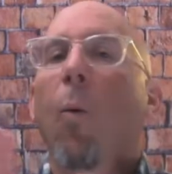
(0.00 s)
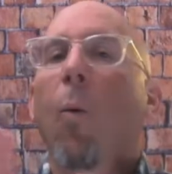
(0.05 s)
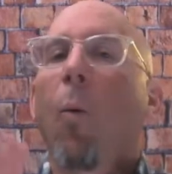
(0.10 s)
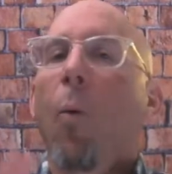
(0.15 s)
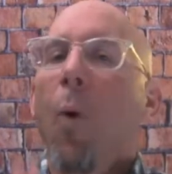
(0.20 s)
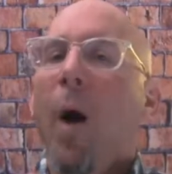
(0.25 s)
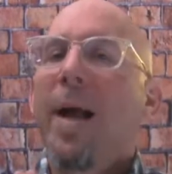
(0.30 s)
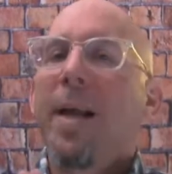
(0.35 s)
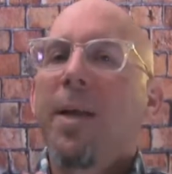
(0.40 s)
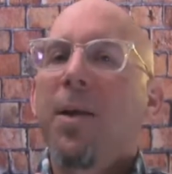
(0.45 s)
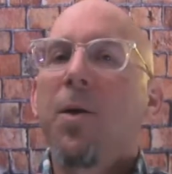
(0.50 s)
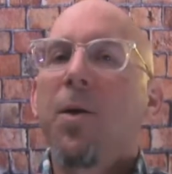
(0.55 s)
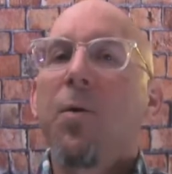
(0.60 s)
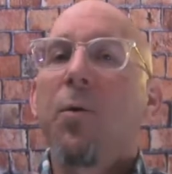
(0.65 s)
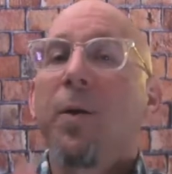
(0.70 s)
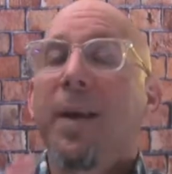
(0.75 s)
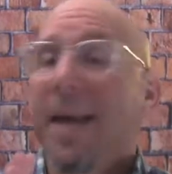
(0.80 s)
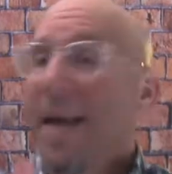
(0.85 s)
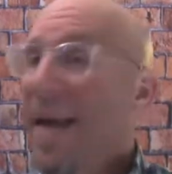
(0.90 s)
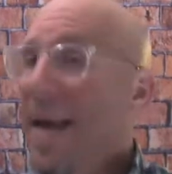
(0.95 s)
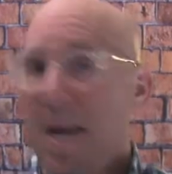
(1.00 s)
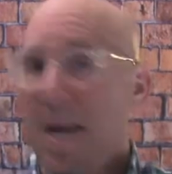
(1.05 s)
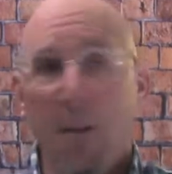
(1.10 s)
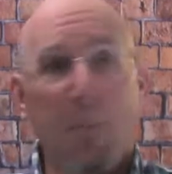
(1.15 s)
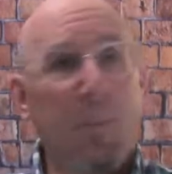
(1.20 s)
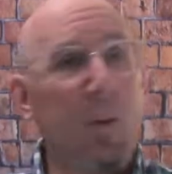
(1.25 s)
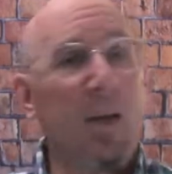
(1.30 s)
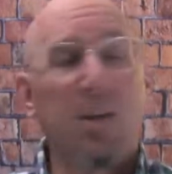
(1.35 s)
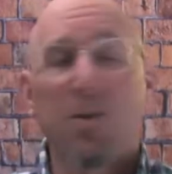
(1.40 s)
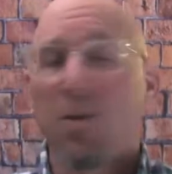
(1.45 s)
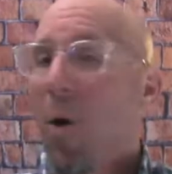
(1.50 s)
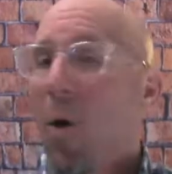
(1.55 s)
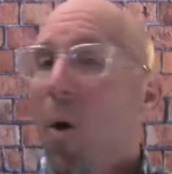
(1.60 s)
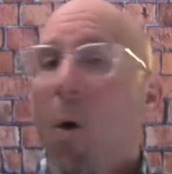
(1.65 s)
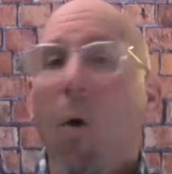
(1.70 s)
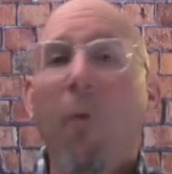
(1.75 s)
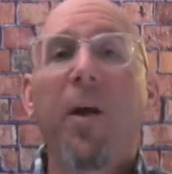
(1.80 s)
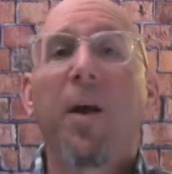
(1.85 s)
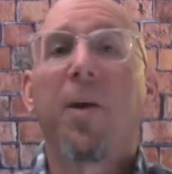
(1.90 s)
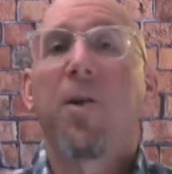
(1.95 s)
What you keep is
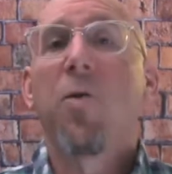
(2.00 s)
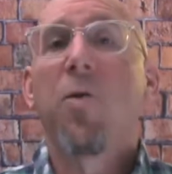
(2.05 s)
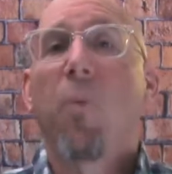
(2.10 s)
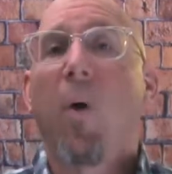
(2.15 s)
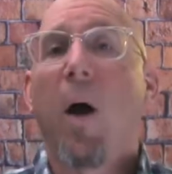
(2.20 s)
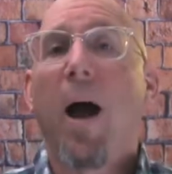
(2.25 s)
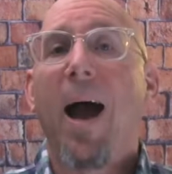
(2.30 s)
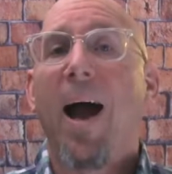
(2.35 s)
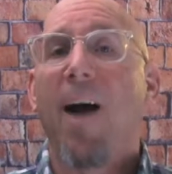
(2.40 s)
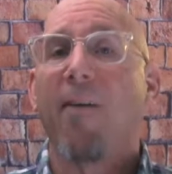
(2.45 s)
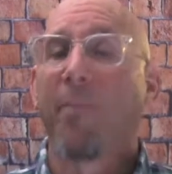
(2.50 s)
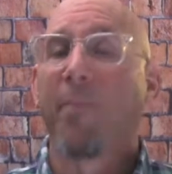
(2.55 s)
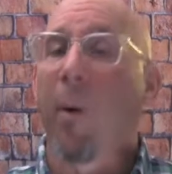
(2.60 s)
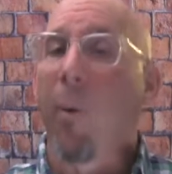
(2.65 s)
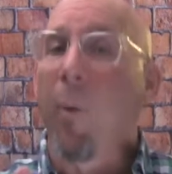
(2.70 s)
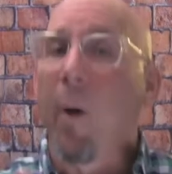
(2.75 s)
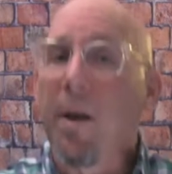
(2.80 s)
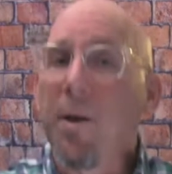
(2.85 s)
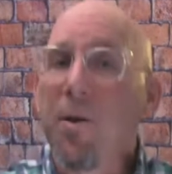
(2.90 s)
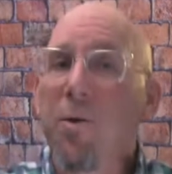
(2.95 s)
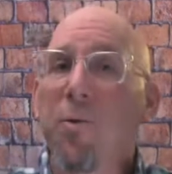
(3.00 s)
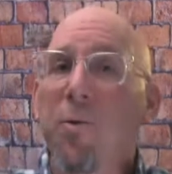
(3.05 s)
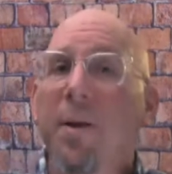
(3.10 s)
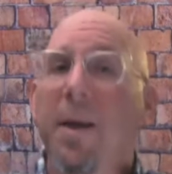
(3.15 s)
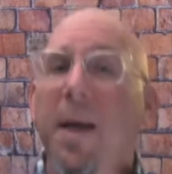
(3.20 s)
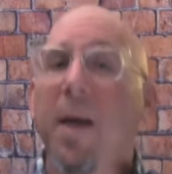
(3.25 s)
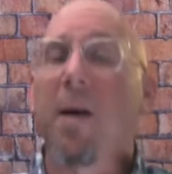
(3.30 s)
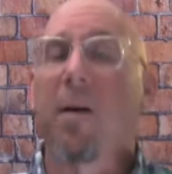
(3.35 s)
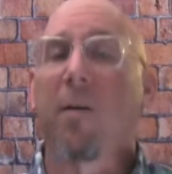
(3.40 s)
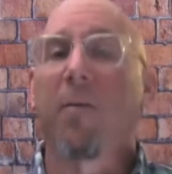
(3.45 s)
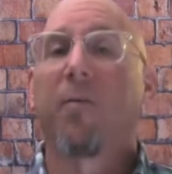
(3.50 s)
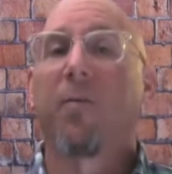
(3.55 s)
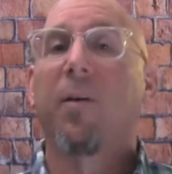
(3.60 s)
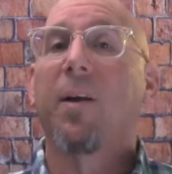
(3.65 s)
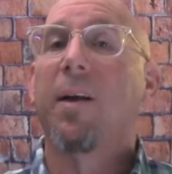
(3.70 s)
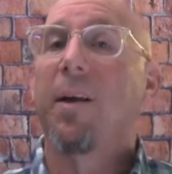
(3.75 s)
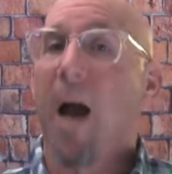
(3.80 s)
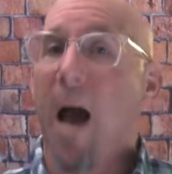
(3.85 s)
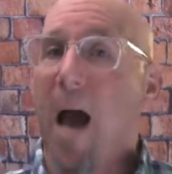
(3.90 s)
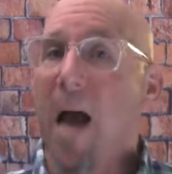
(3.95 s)
all that you will have, but what you
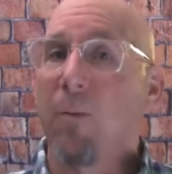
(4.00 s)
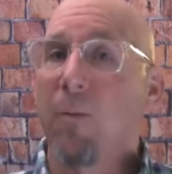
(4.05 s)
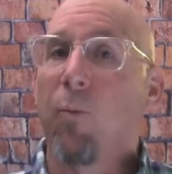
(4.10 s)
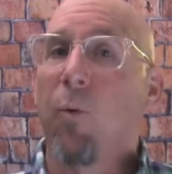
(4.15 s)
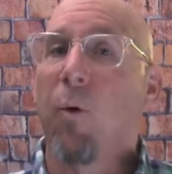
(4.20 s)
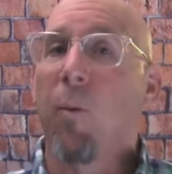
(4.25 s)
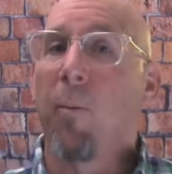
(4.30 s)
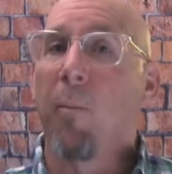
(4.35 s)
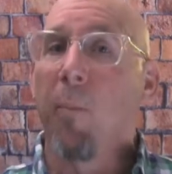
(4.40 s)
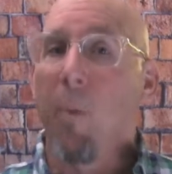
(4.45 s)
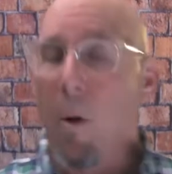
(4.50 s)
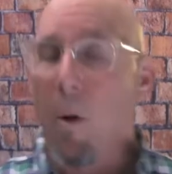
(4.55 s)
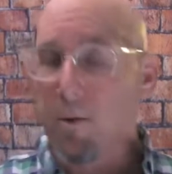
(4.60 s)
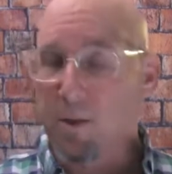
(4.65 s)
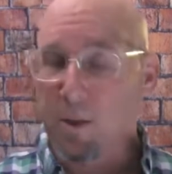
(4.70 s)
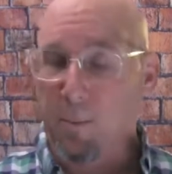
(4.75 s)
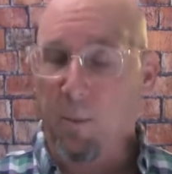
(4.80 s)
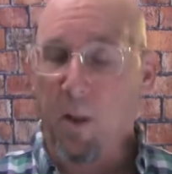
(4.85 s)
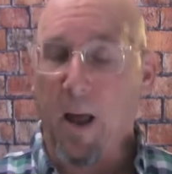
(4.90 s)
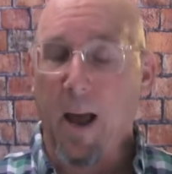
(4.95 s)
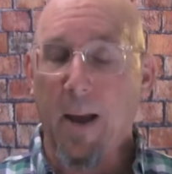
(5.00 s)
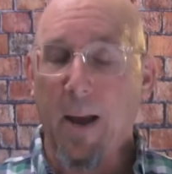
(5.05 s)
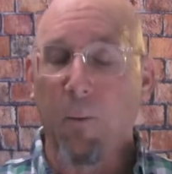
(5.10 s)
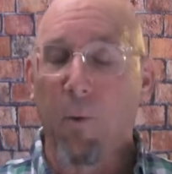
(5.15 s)
give, God will multiply.